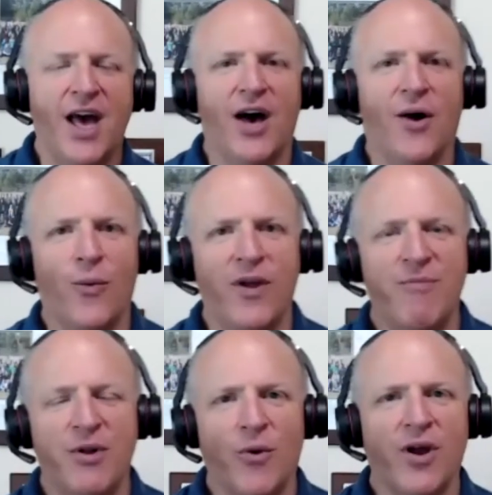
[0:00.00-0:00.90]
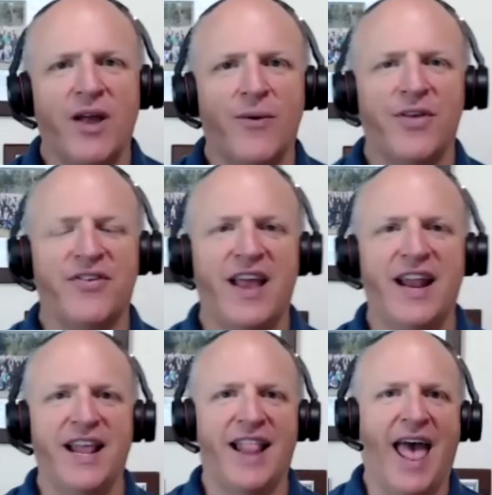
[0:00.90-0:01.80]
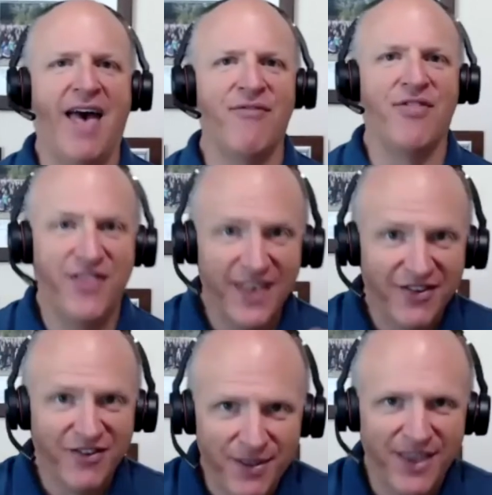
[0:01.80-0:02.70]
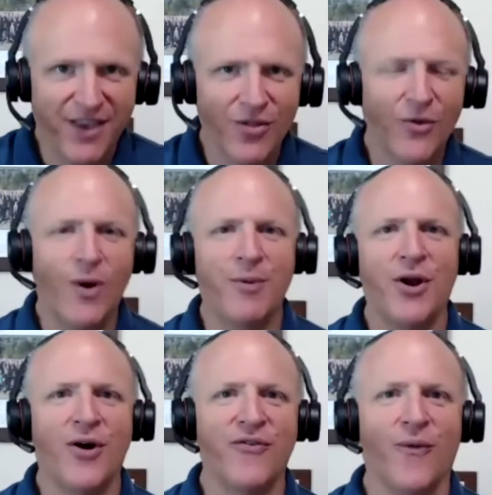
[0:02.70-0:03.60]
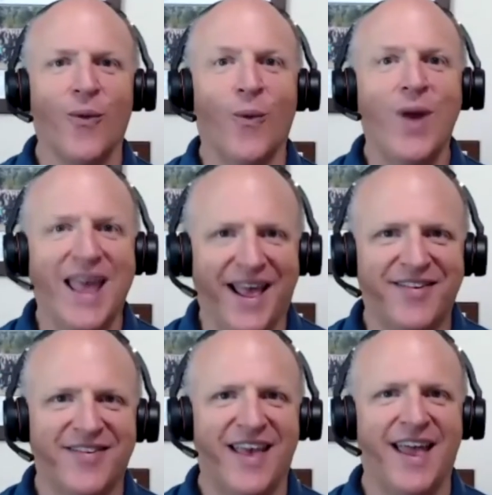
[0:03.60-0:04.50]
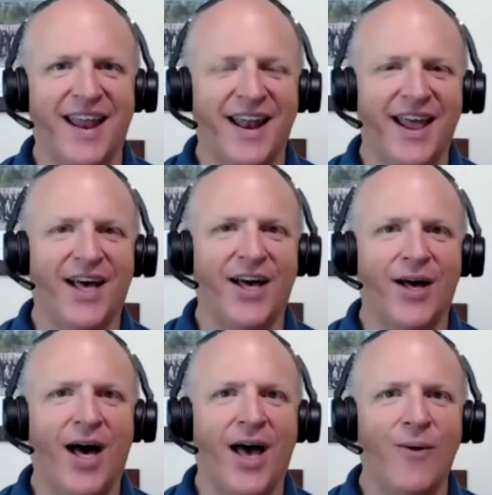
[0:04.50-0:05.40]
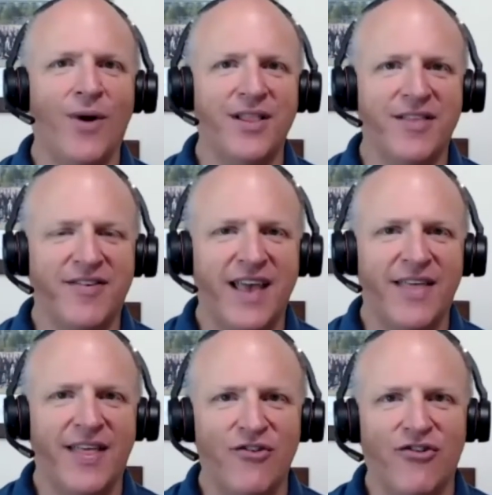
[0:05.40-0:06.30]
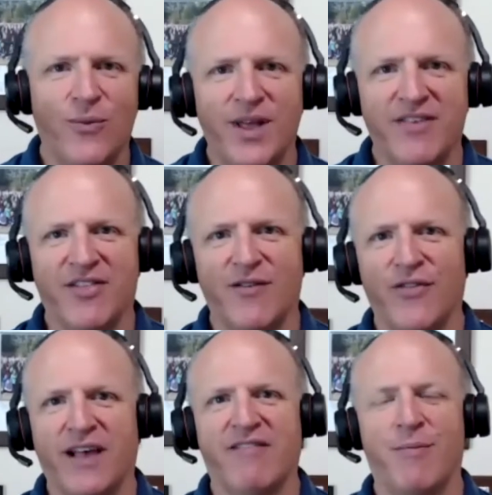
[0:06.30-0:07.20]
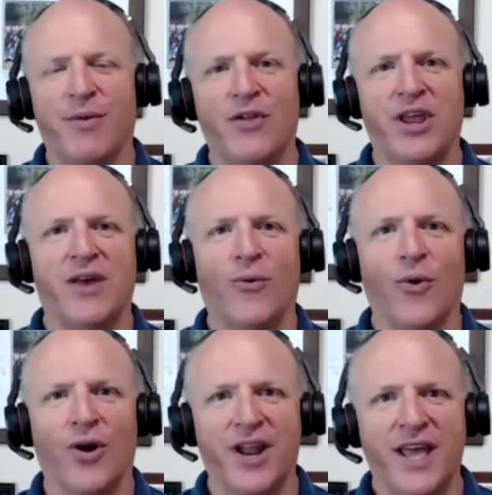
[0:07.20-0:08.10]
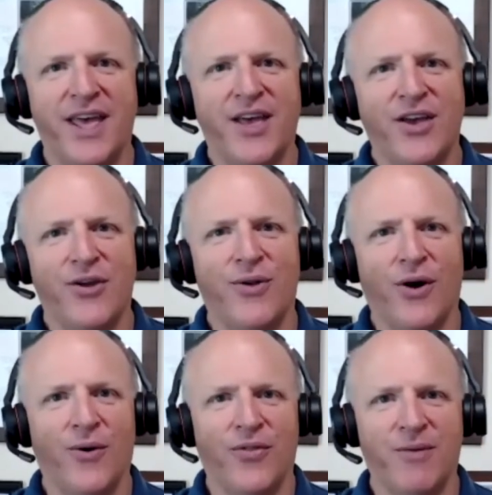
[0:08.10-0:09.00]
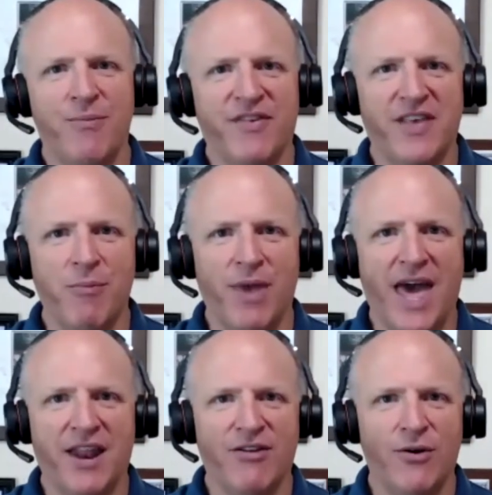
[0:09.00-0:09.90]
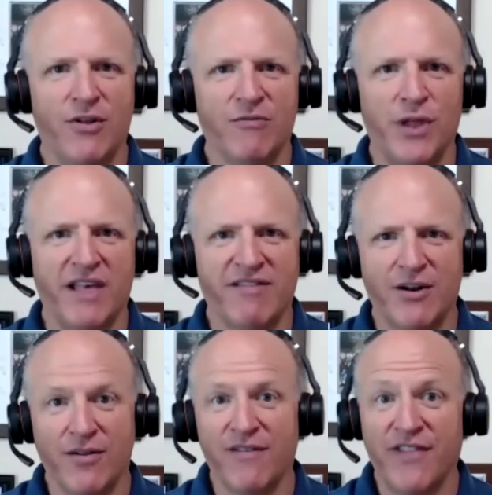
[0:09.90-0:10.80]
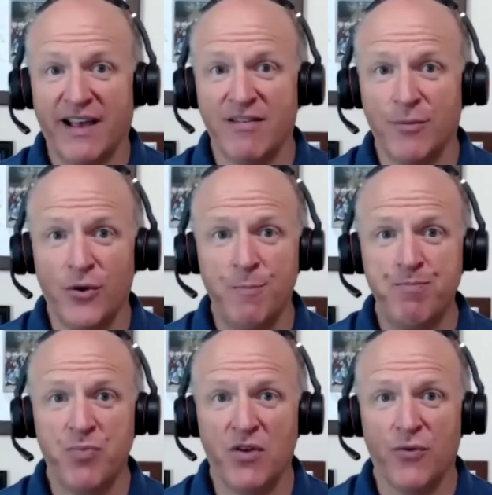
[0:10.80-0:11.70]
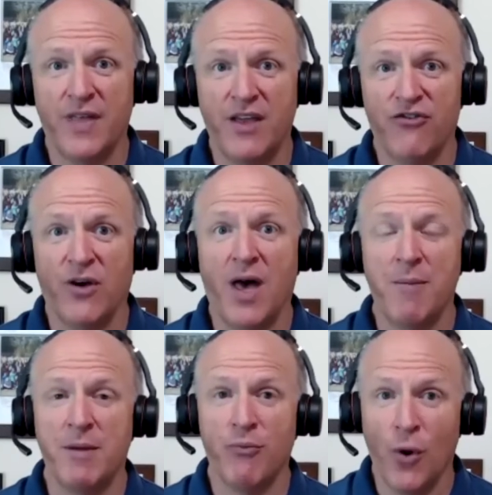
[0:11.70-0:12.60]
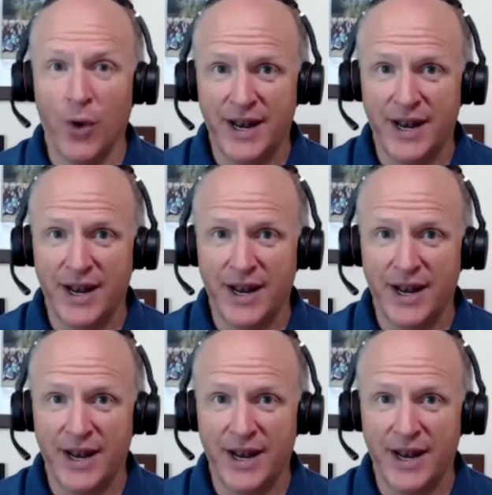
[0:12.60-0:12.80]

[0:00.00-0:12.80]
We've been working with Sadie to have this particular webinar for weeks, and I want to say that she wins the Flexibility Award. You know, the missing beatitude is blessed are the flexible, for they shall not be broken.